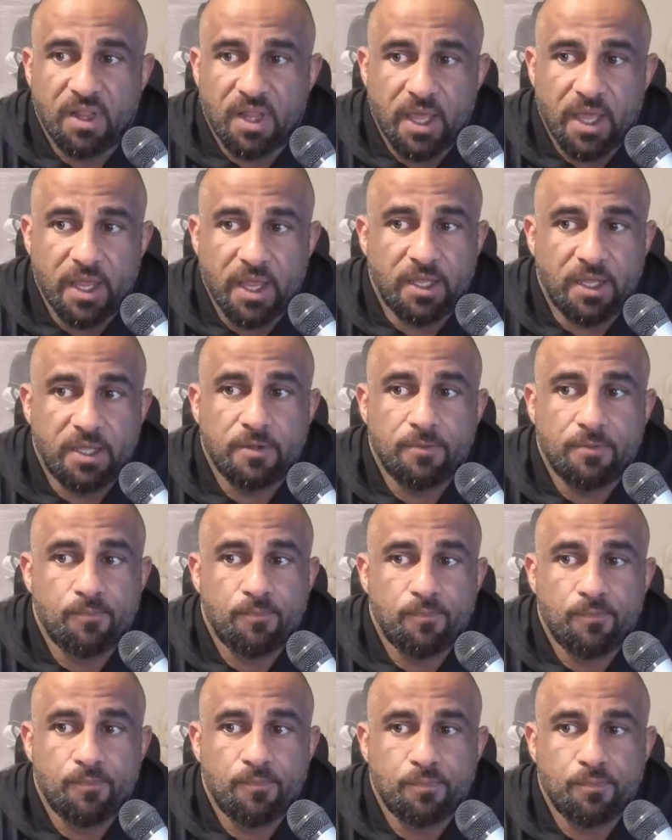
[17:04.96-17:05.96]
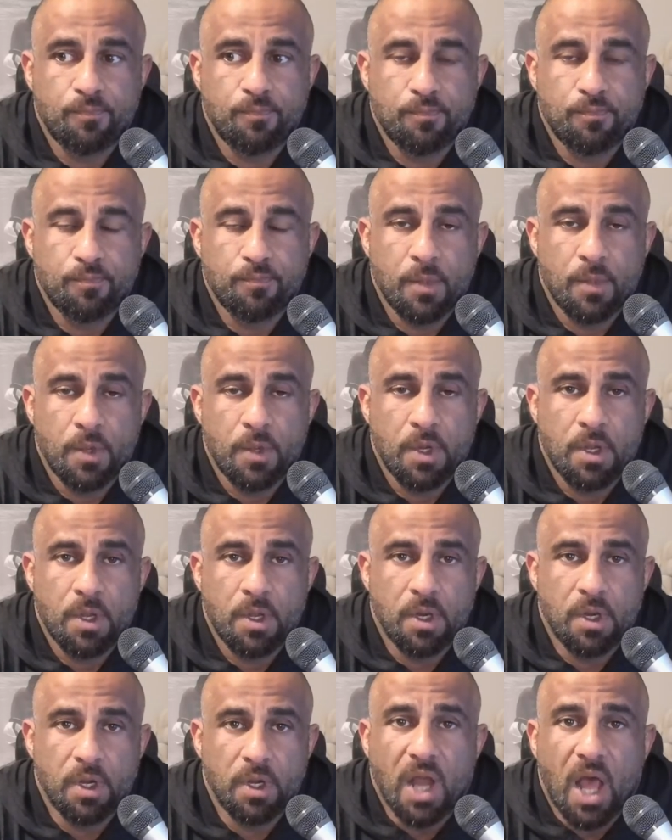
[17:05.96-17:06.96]
like
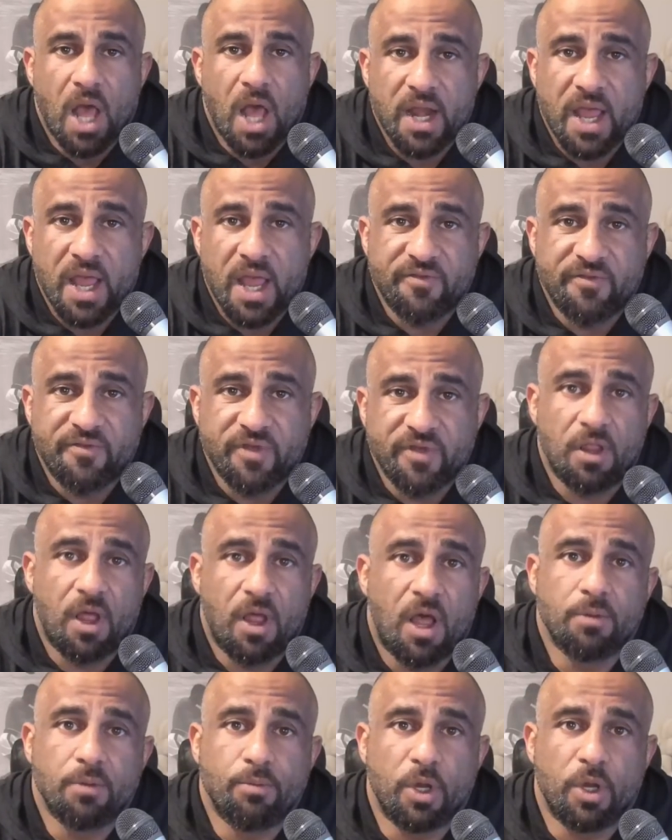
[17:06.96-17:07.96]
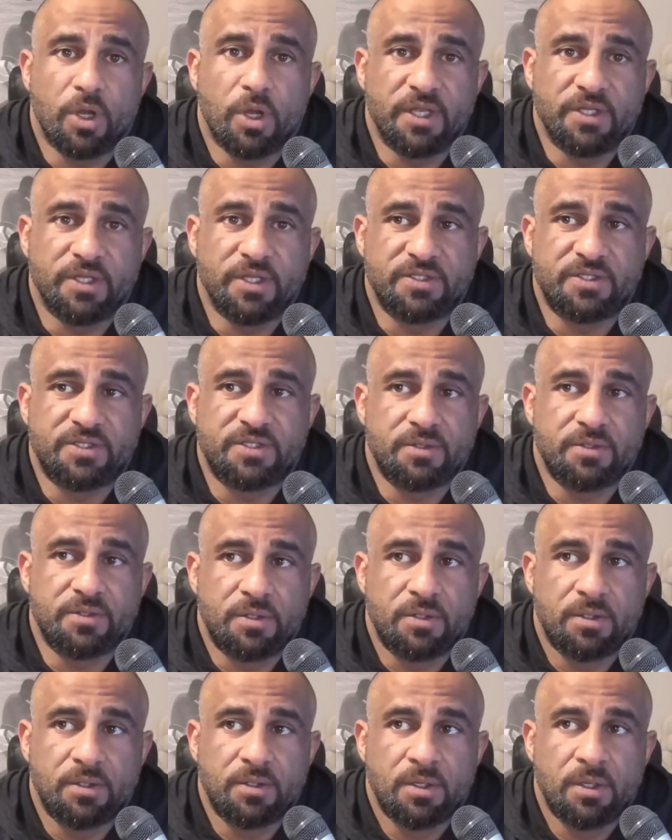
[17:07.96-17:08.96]
not having a logbook has
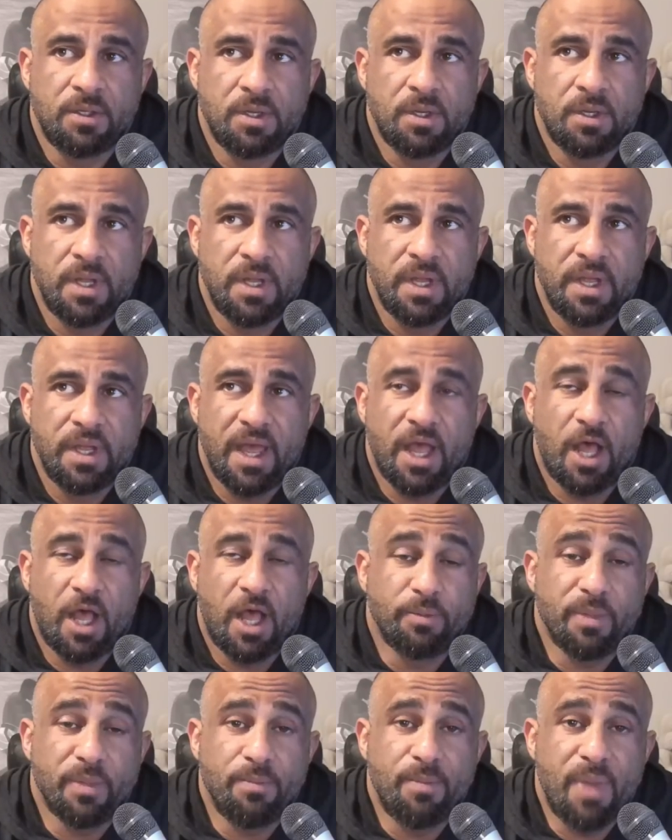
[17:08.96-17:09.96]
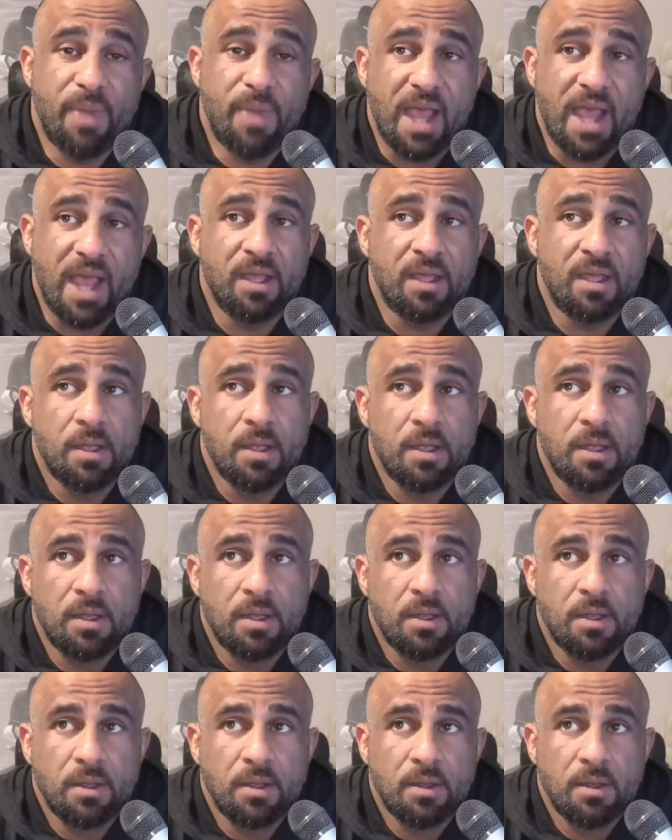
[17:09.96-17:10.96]
held me back.
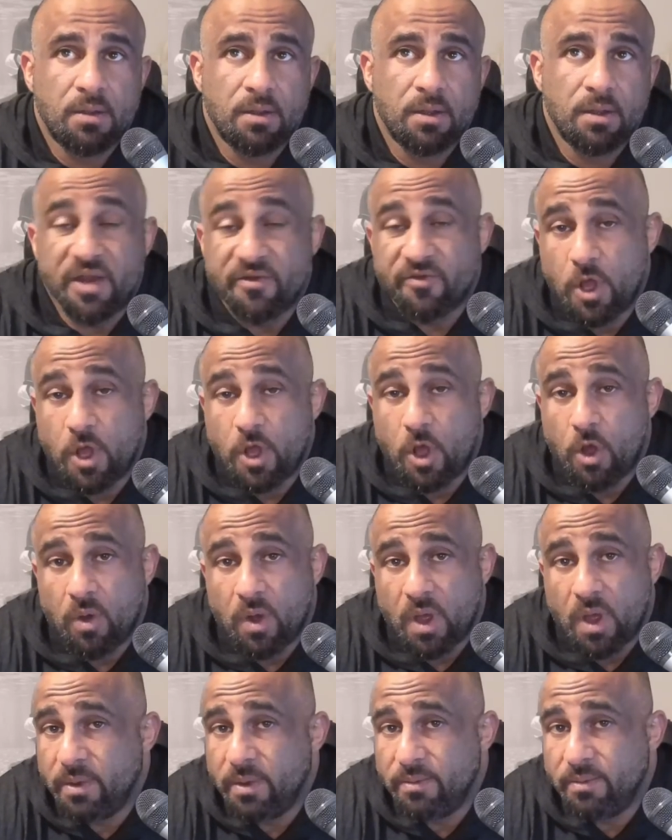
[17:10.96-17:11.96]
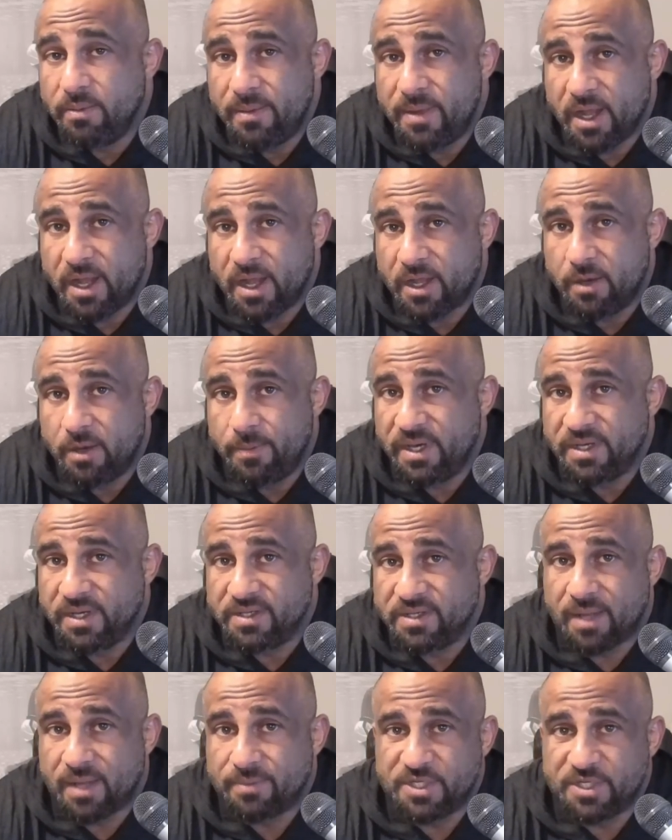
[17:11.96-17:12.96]
You never know. I mean, maybe I could have been a
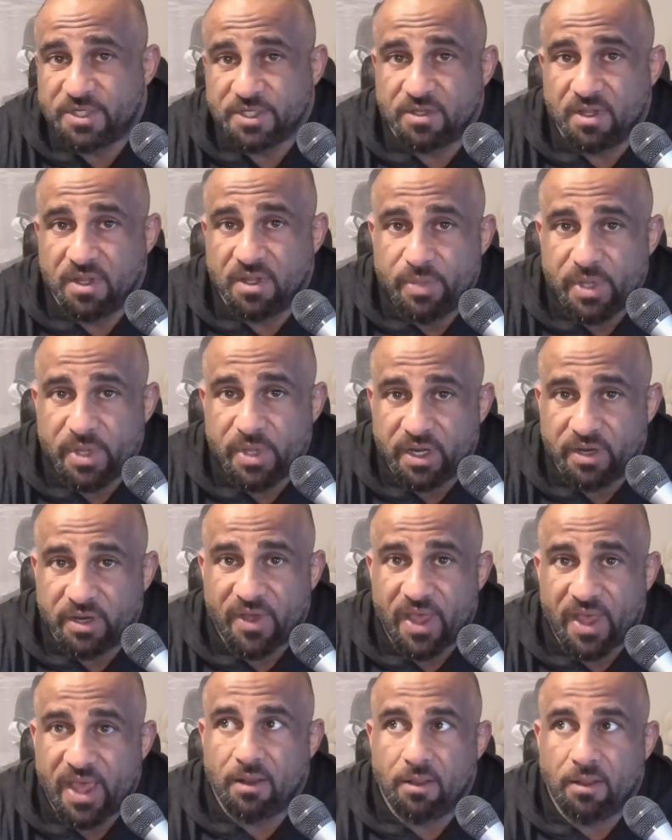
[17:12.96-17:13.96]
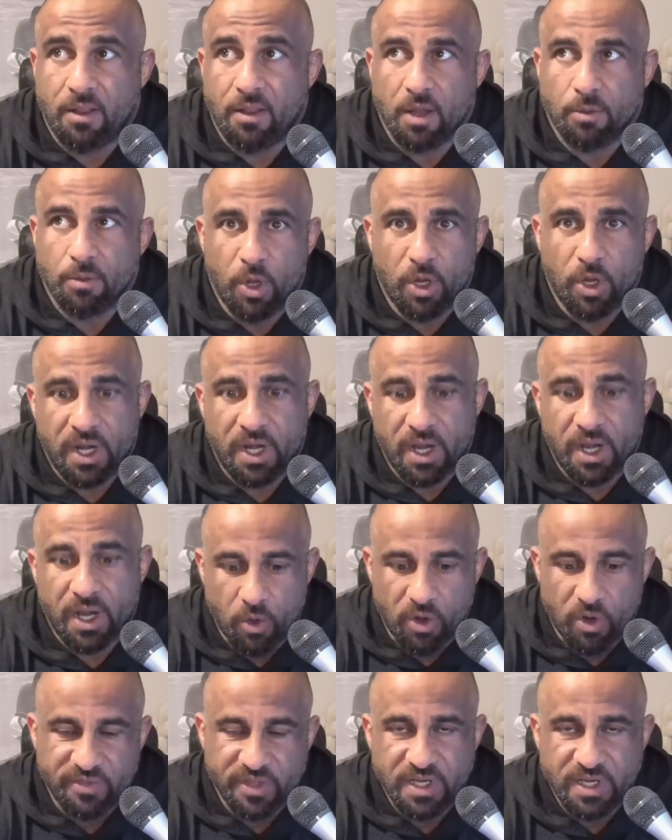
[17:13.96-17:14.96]
top six Olympian if I had a logbook and I
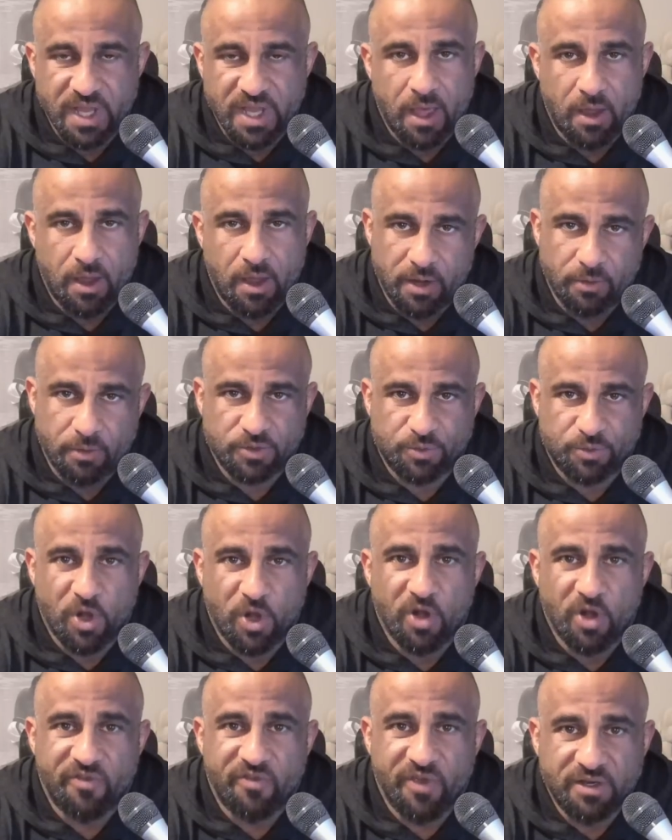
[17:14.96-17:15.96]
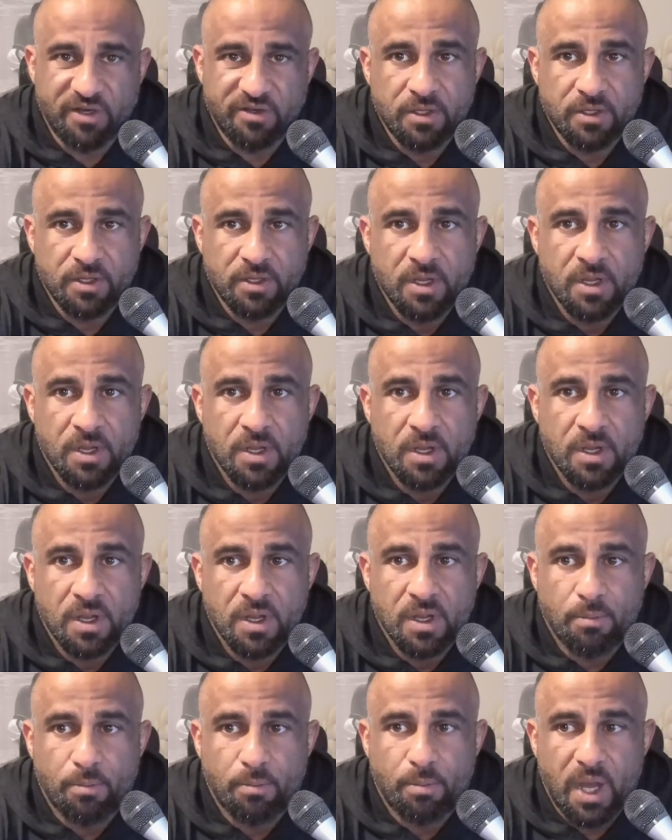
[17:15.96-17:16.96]
wrote everything down and it was perfect.
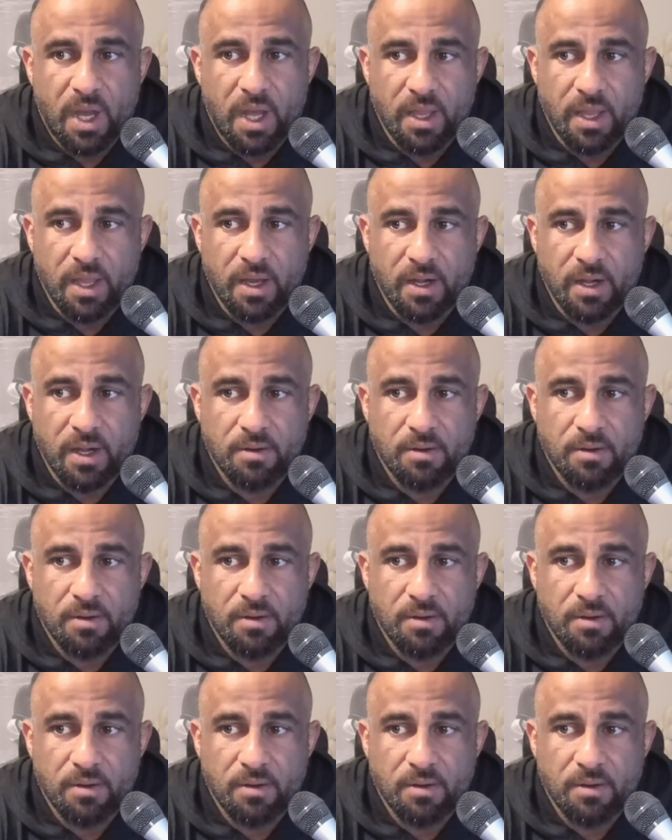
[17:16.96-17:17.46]
But